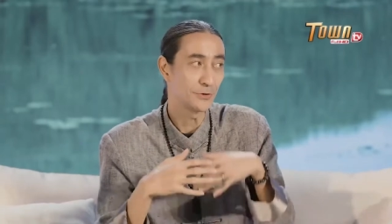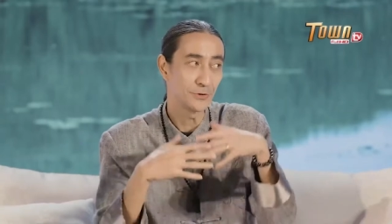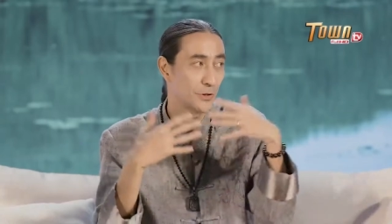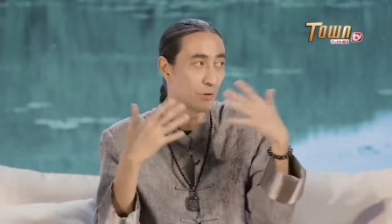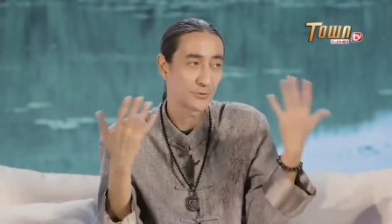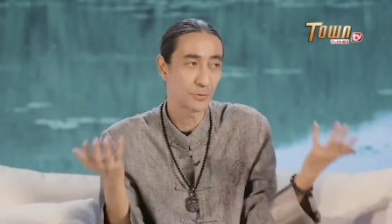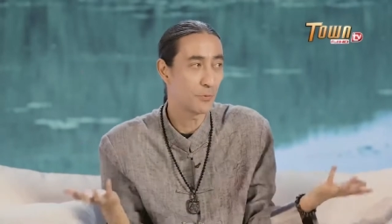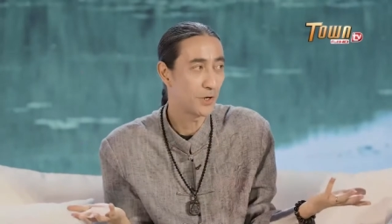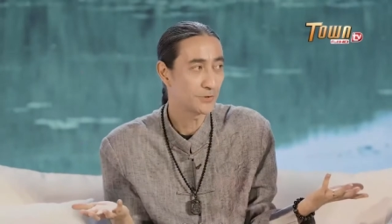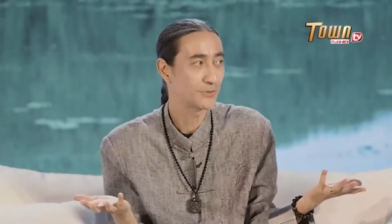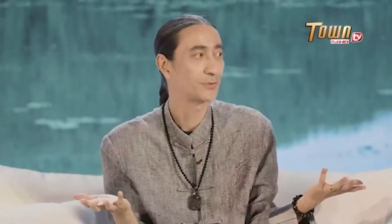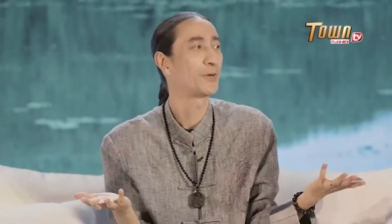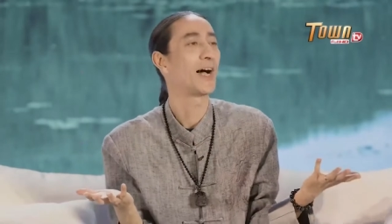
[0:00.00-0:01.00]
You don't
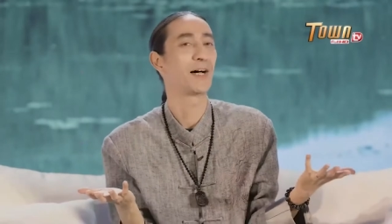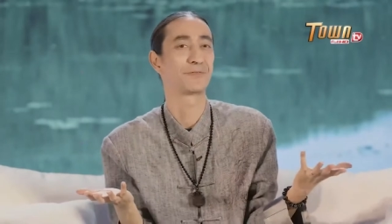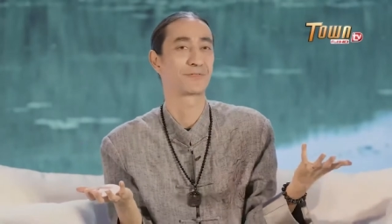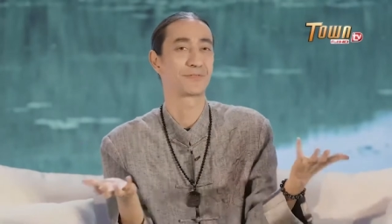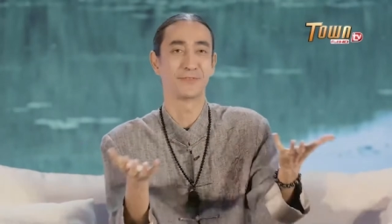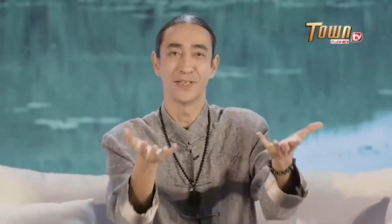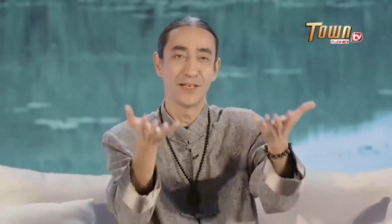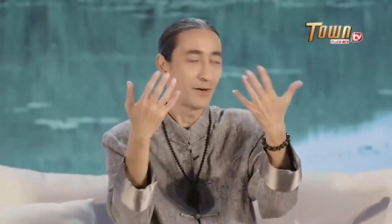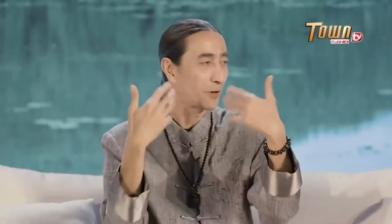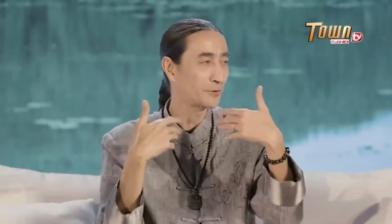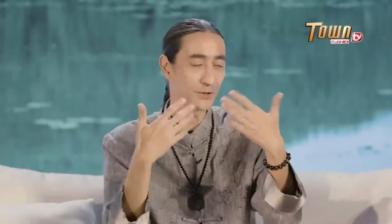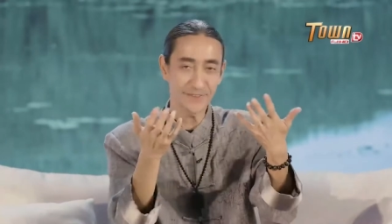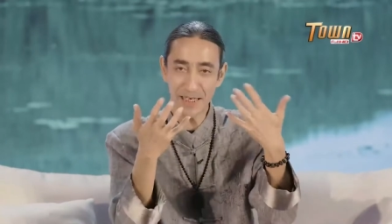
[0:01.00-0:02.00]
want to have
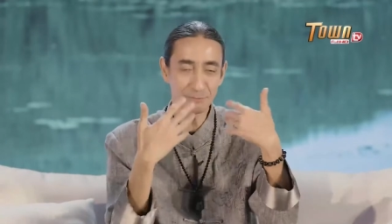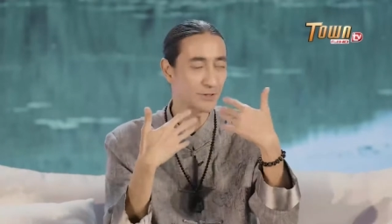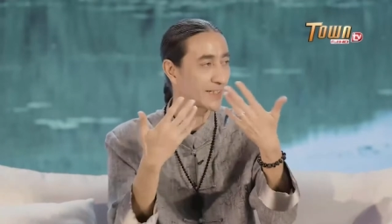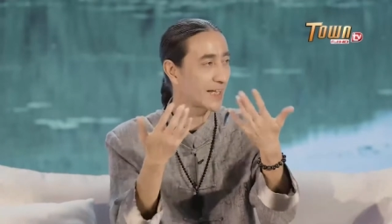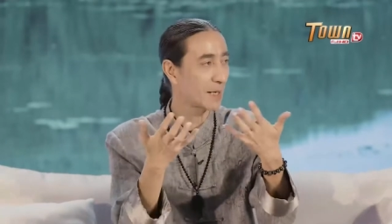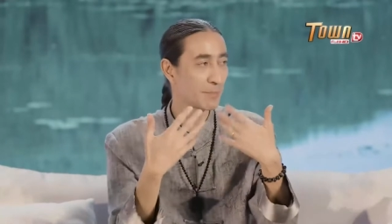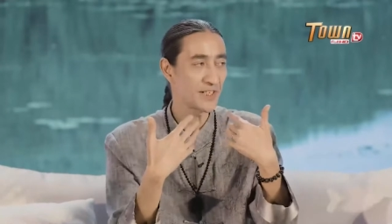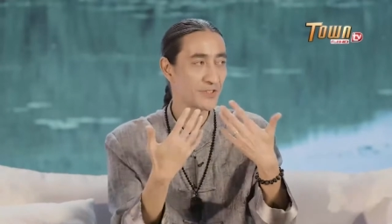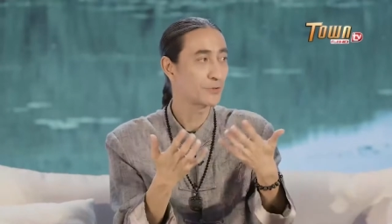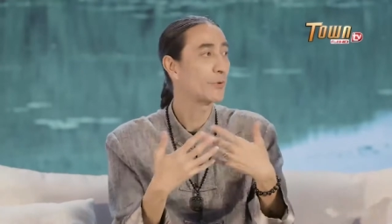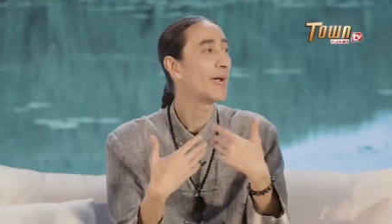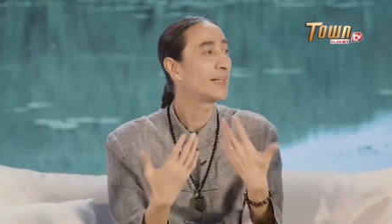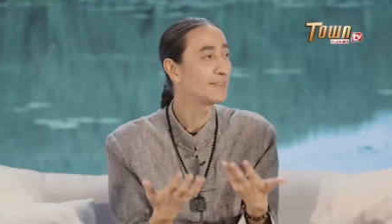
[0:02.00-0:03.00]
all the time the garbage
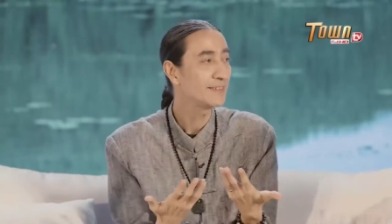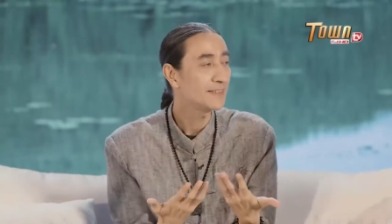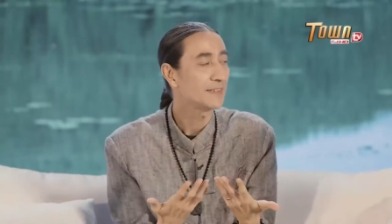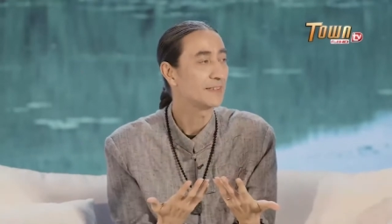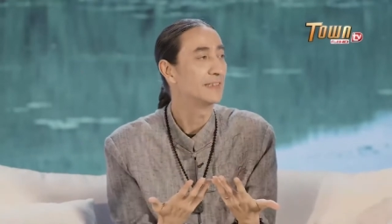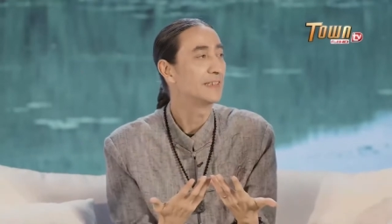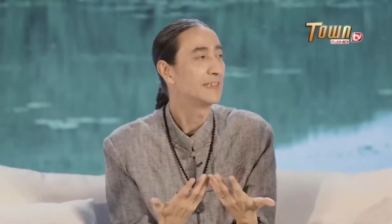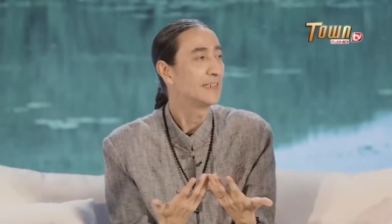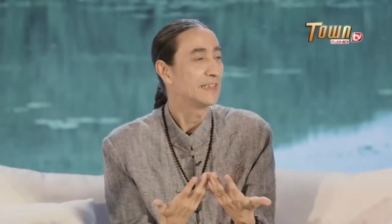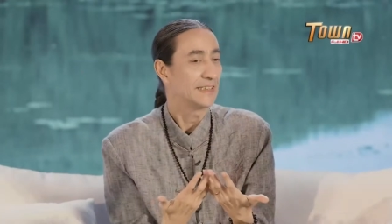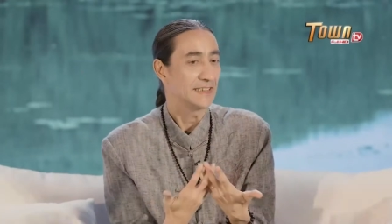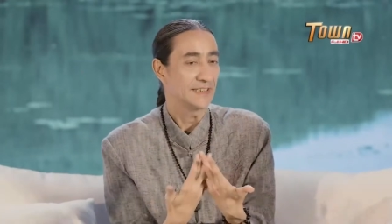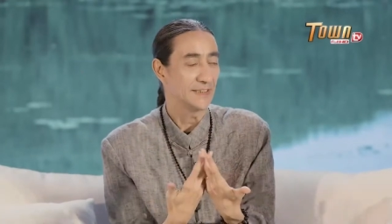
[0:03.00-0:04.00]
to enter
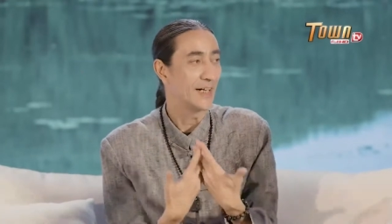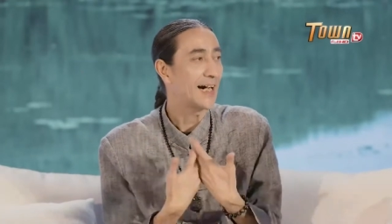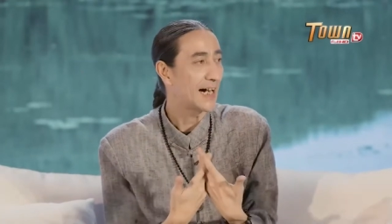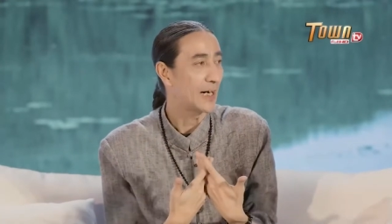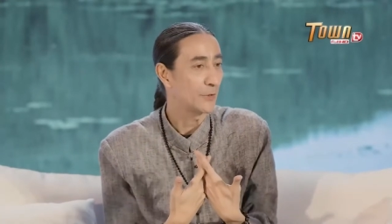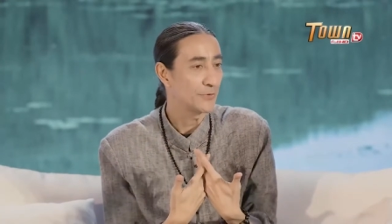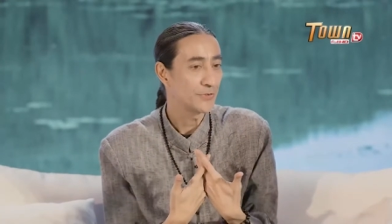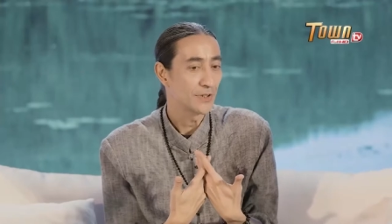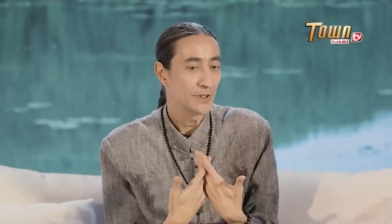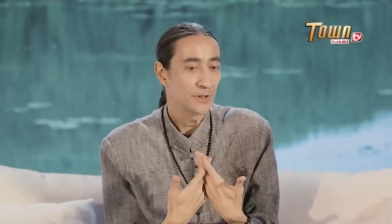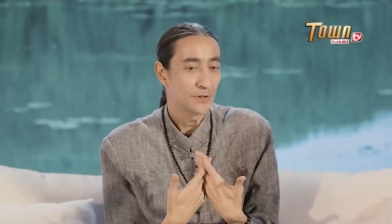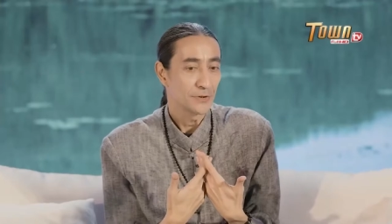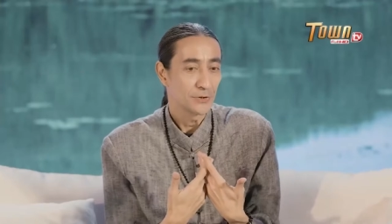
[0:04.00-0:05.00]
the house.
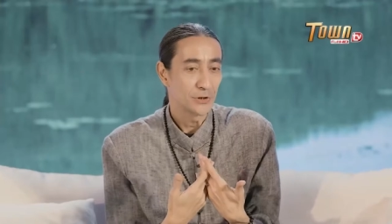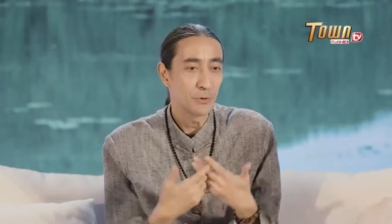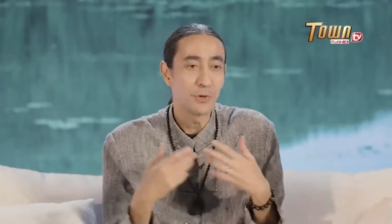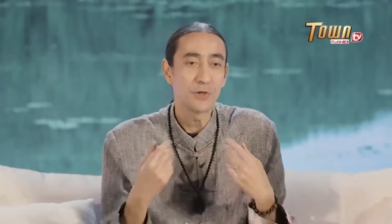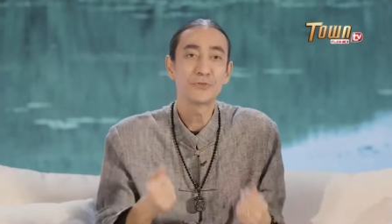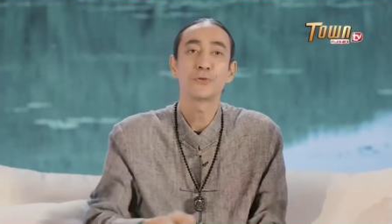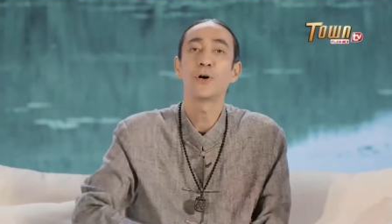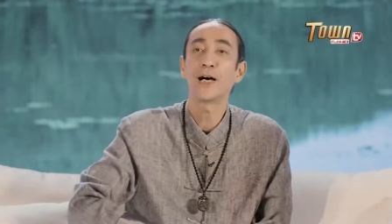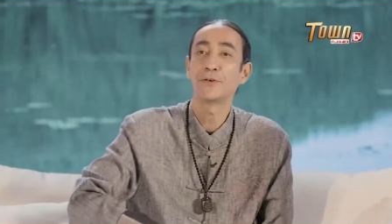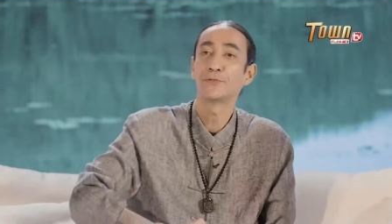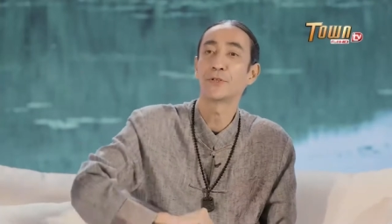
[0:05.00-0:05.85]
You want to have